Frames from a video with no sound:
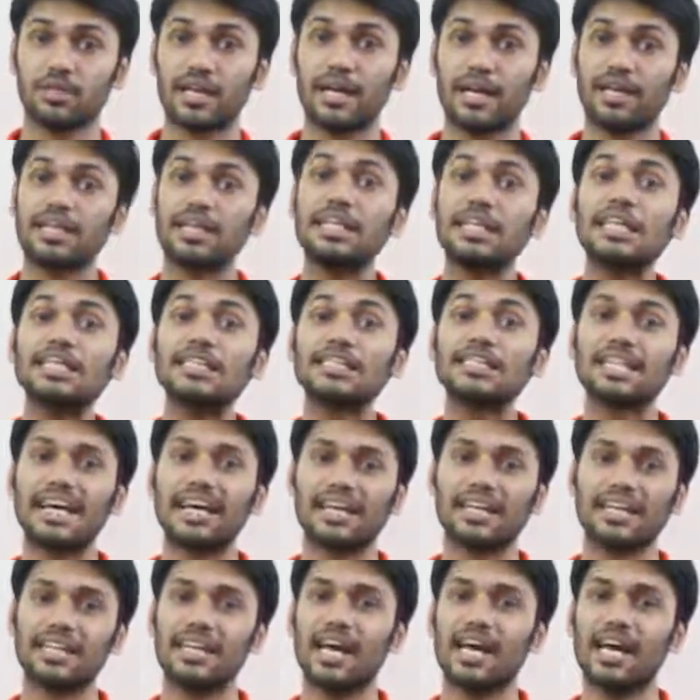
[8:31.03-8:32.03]
And each
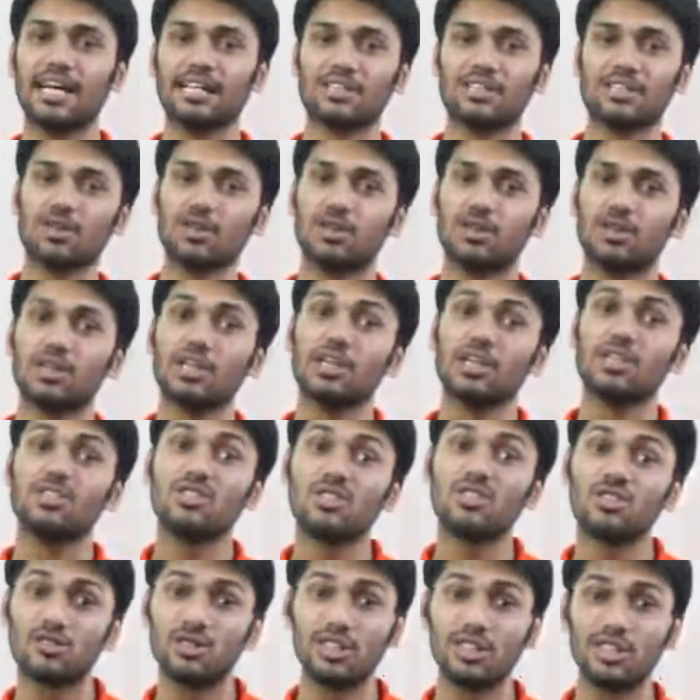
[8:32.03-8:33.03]
array has got
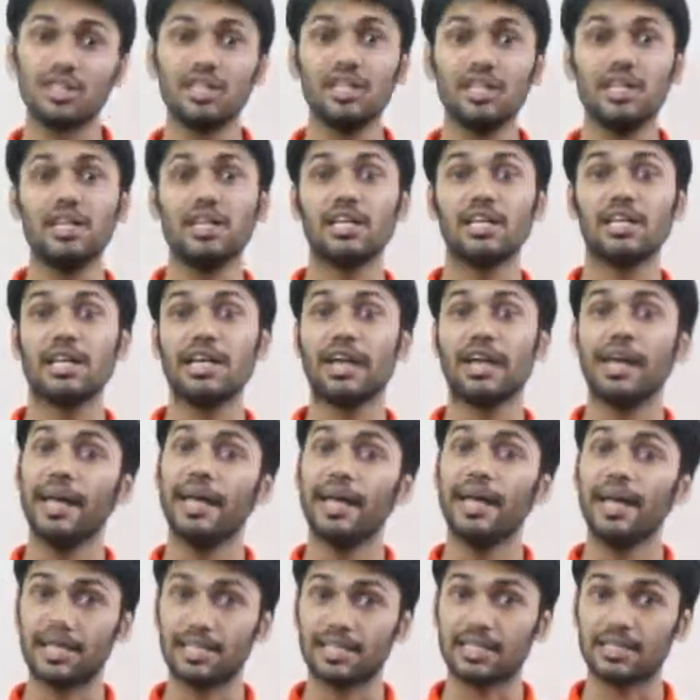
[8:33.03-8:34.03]
3
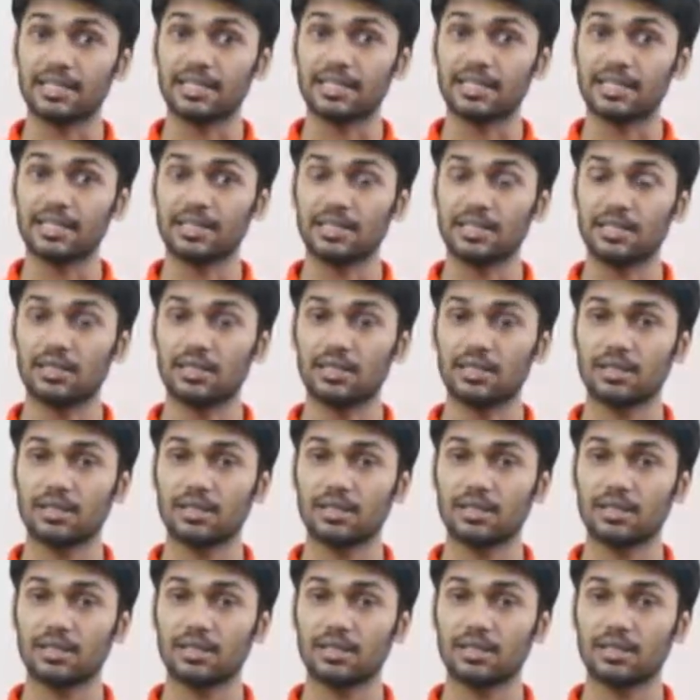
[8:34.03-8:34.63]
eggs.